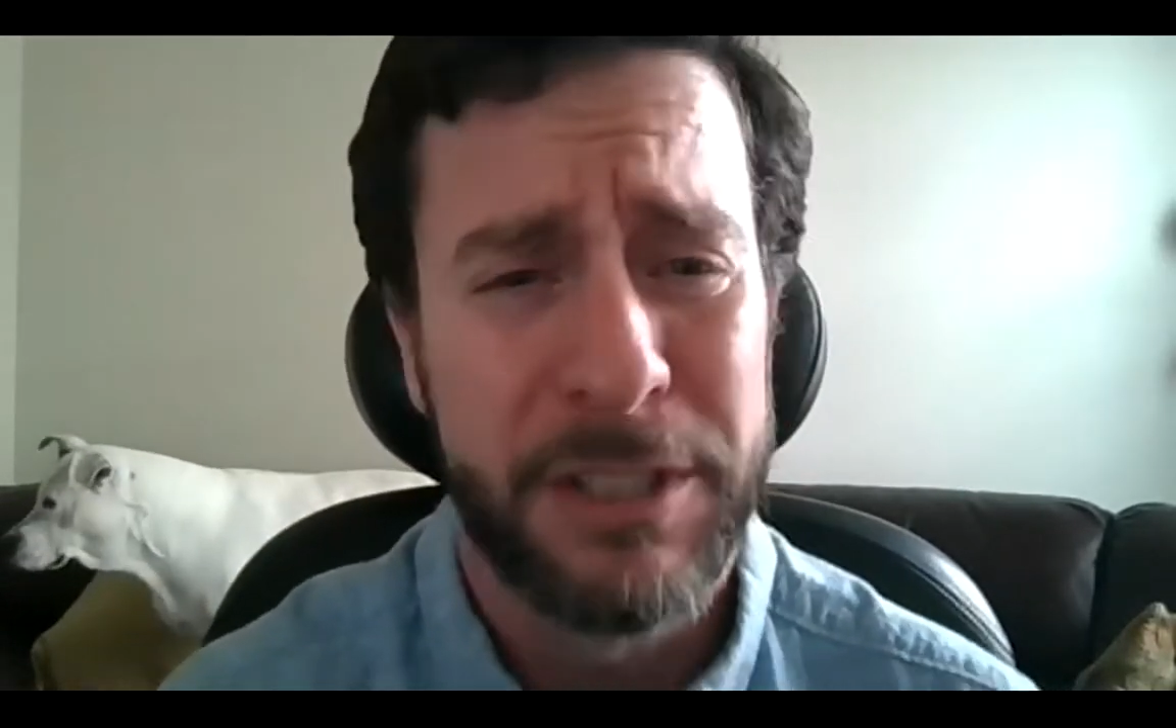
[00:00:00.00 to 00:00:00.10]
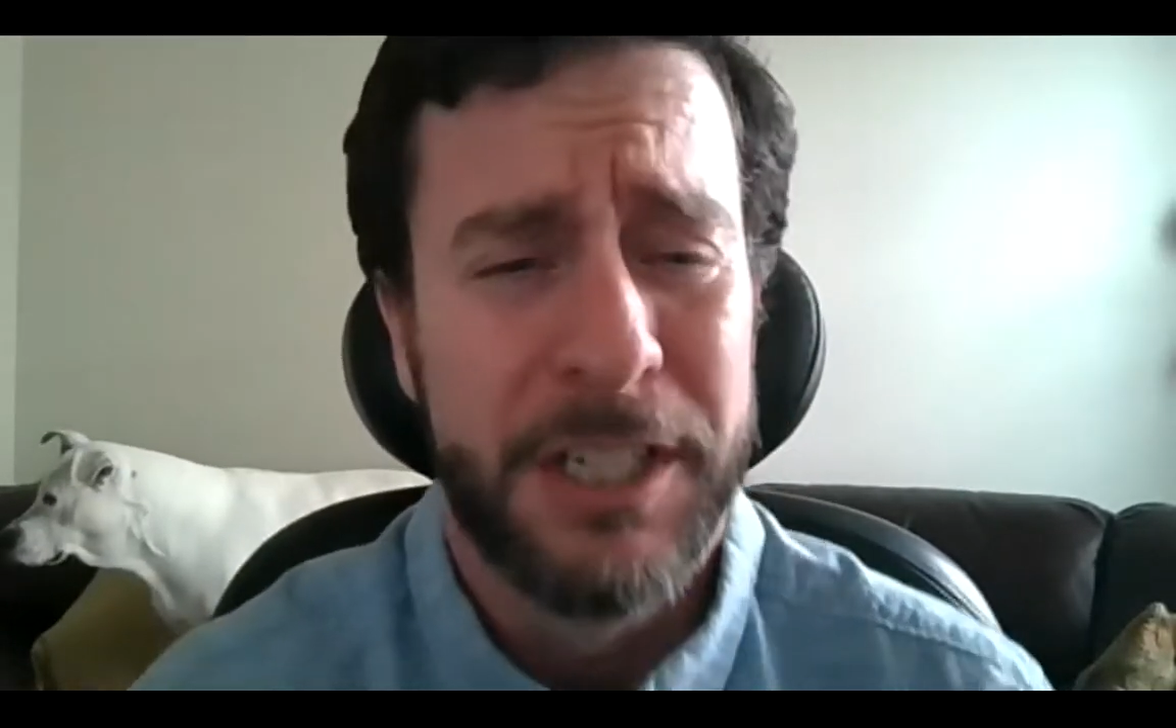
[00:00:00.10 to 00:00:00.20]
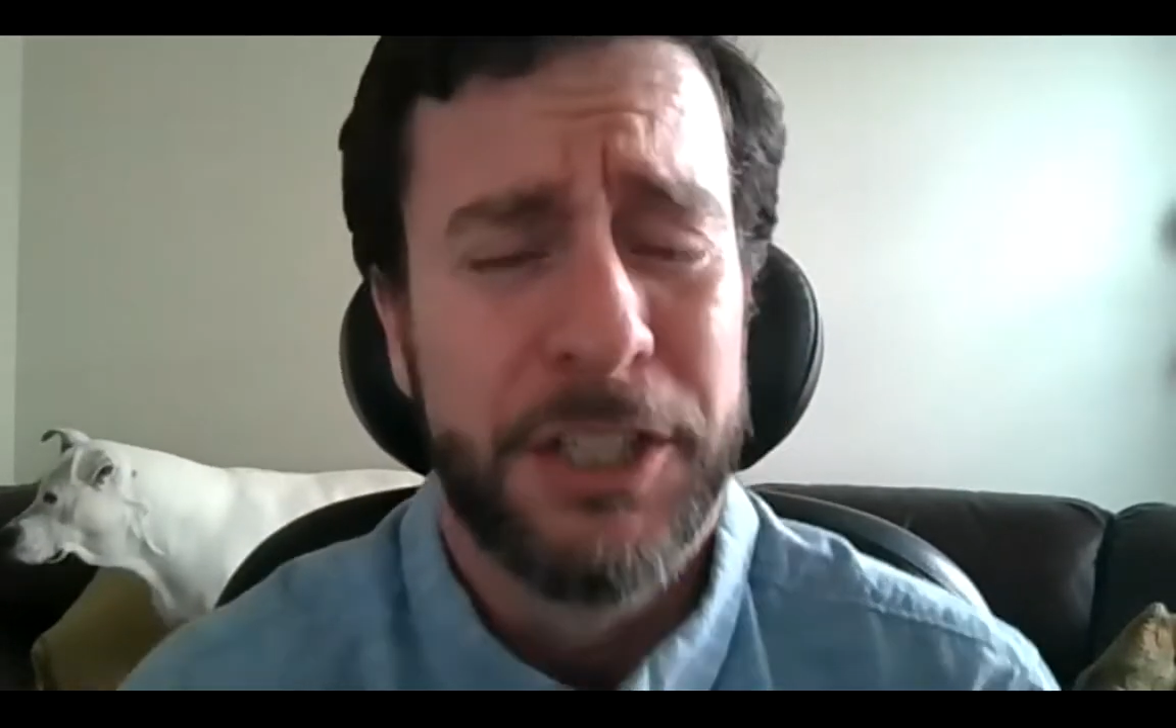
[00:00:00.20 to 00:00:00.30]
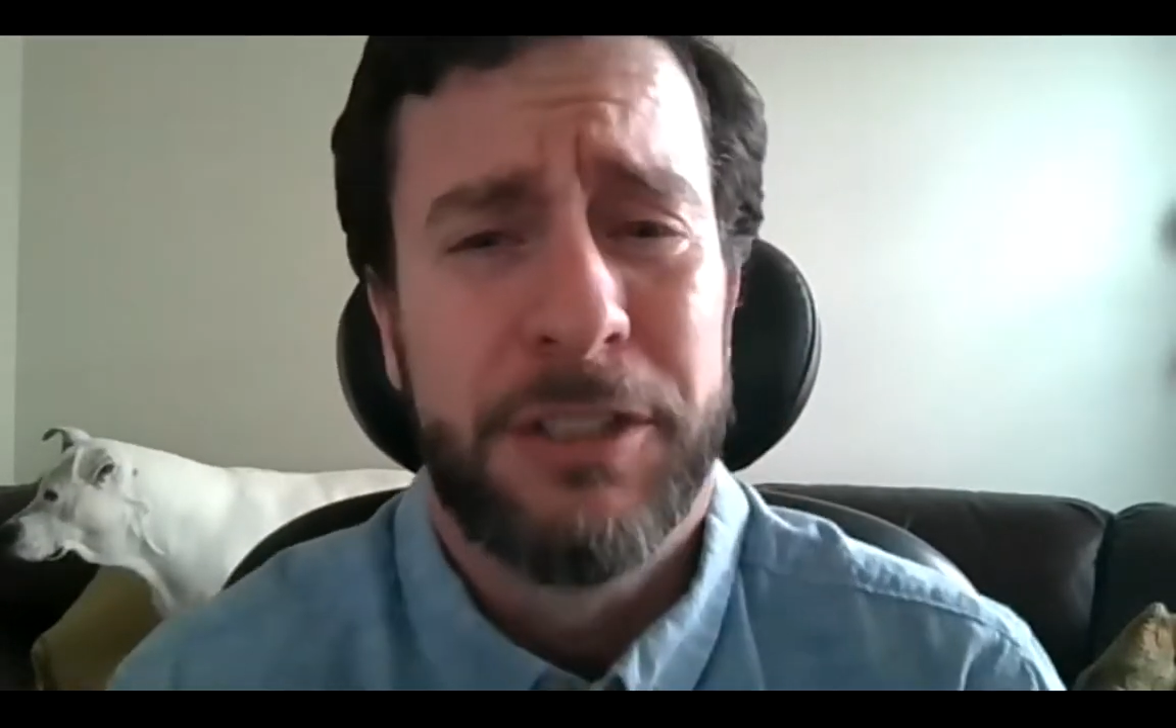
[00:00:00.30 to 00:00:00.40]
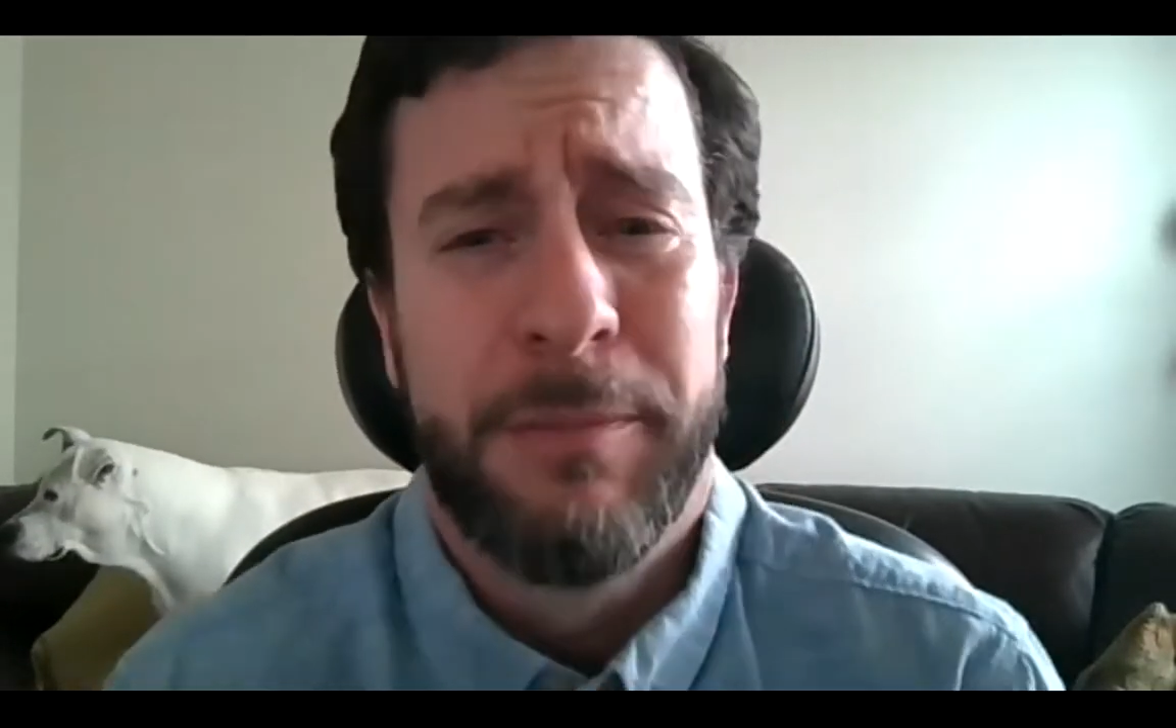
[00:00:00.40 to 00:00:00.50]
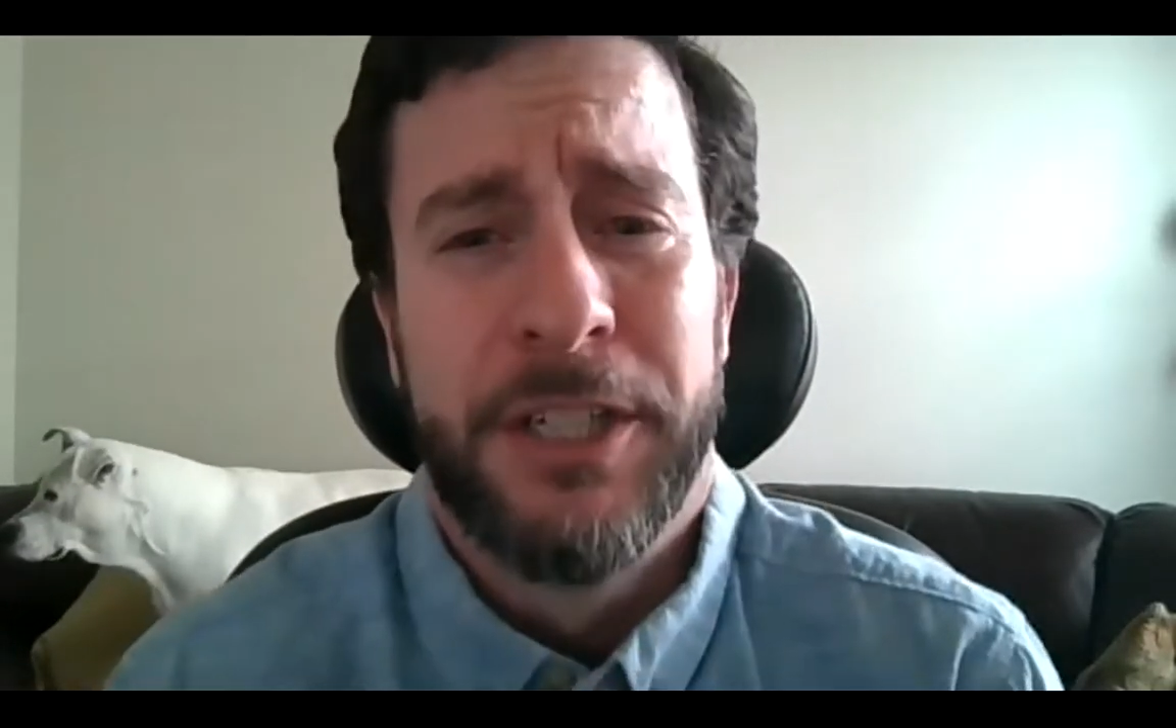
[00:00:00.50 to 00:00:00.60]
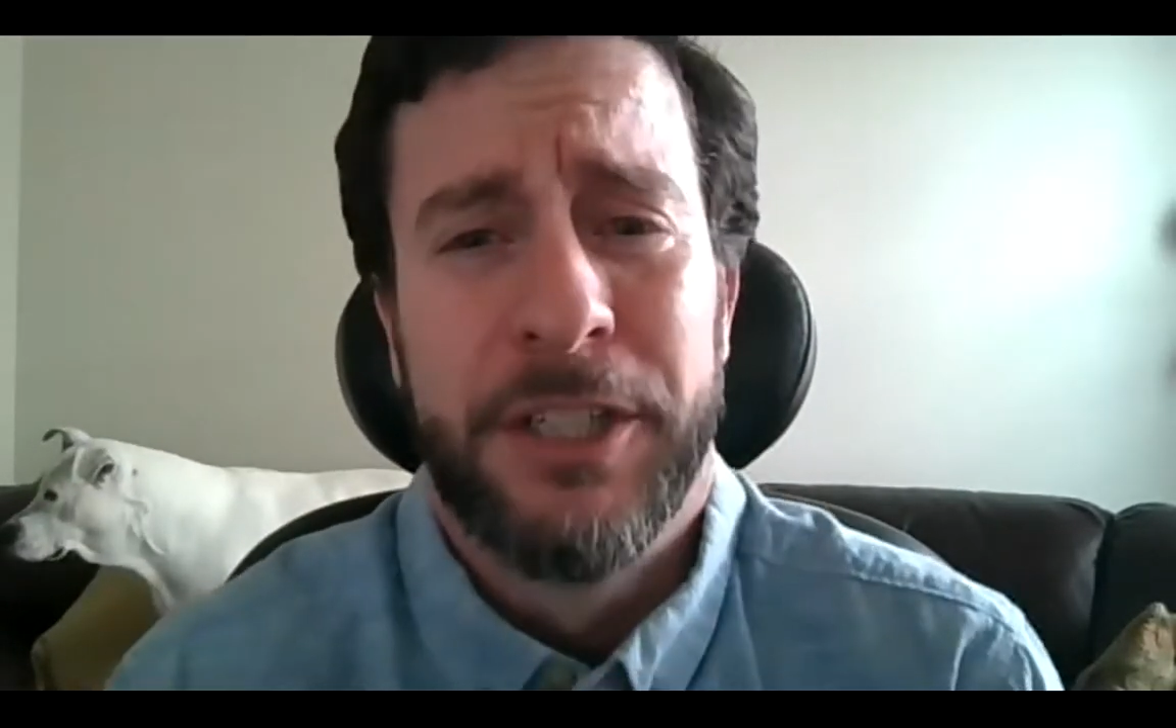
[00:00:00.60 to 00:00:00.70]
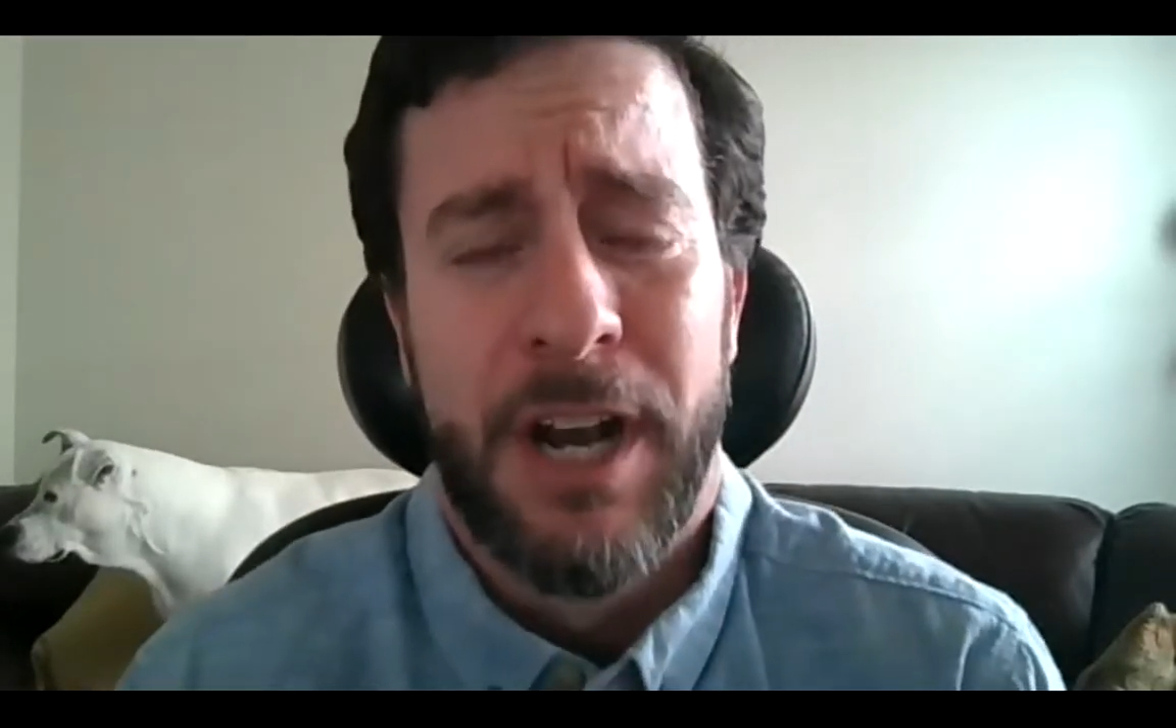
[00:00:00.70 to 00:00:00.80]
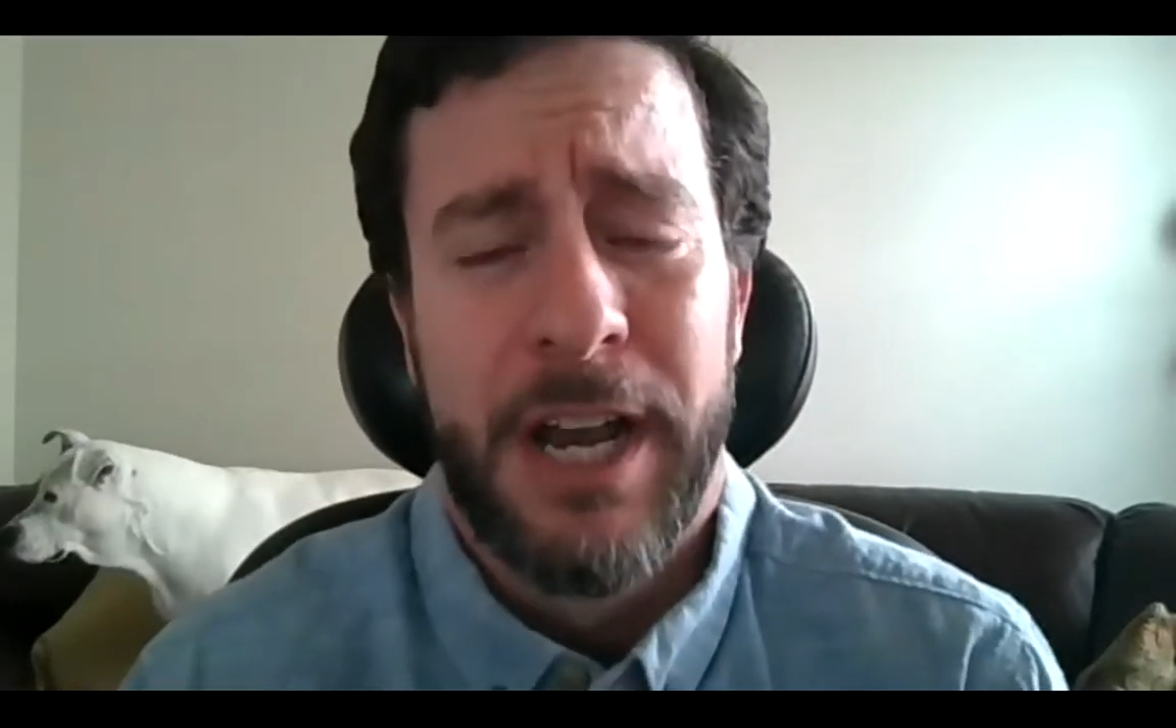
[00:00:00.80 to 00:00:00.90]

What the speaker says: a history major.